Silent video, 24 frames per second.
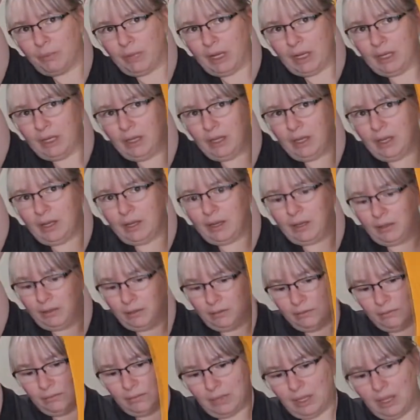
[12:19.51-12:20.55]
a bodycon.
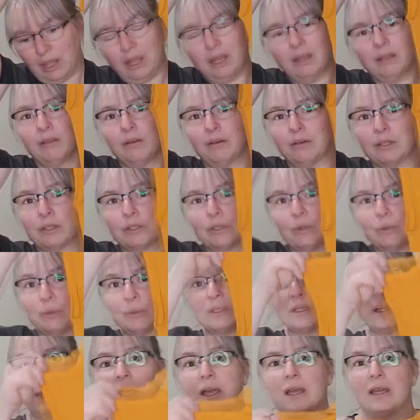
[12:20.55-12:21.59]
There is no
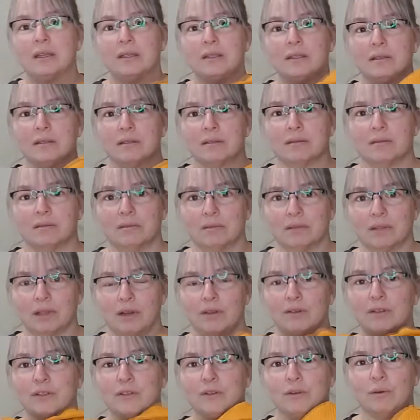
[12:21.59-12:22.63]
size.
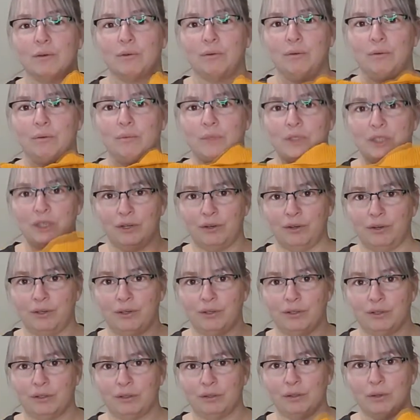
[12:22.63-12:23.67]
There's no
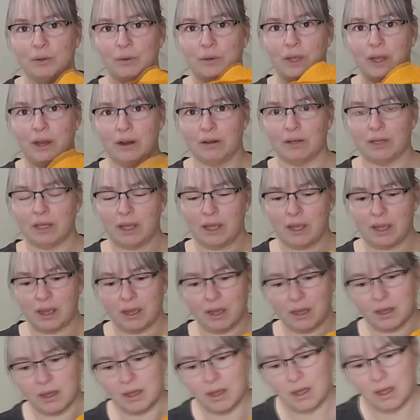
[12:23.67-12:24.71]
material, no care
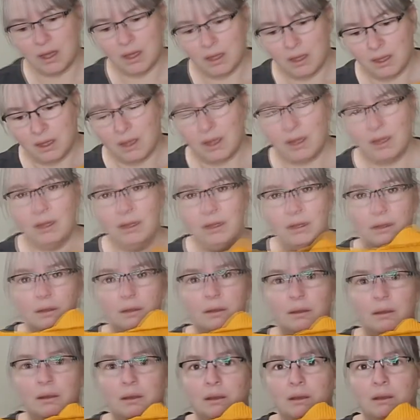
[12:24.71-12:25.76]
tag.
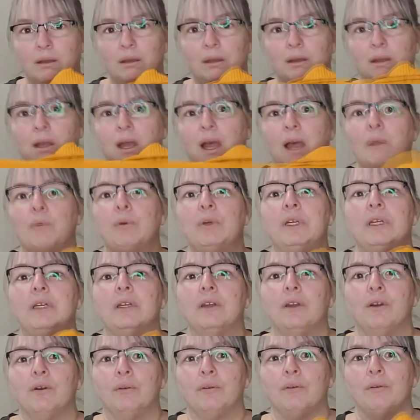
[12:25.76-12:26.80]
I wouldn't
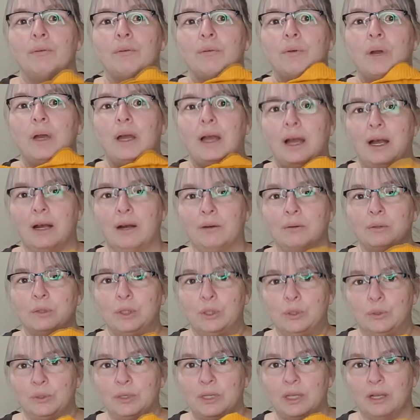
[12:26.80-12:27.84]
know how
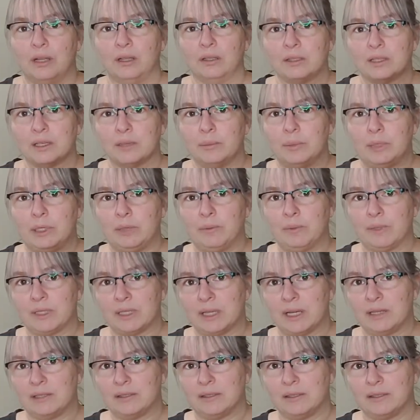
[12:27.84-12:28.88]
to tell somebody what
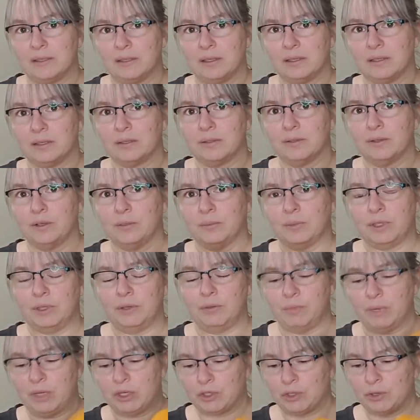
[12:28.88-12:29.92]
size this is. Normally you
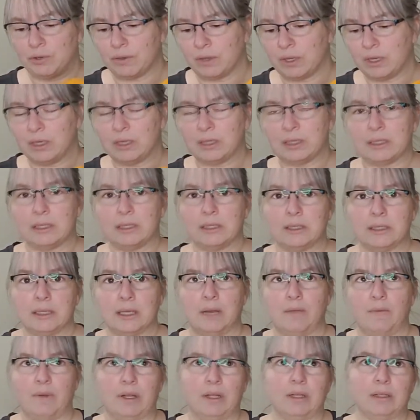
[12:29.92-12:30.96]
measure things and
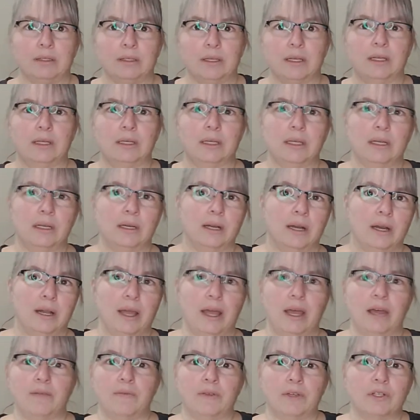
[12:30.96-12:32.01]
say, well, it's
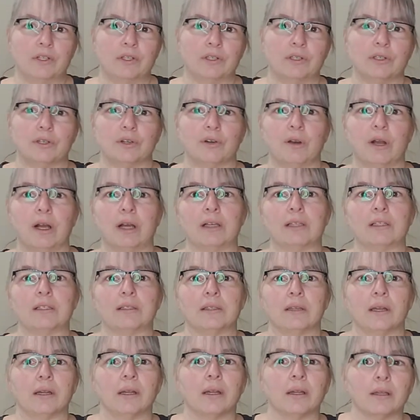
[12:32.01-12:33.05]
19.5 inches
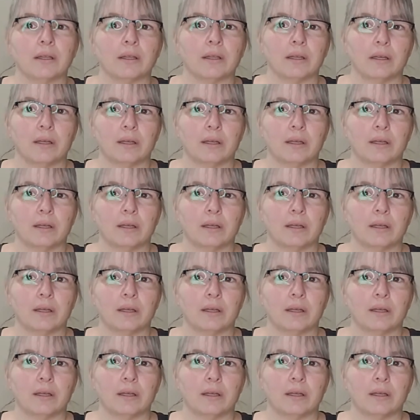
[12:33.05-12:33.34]
across on the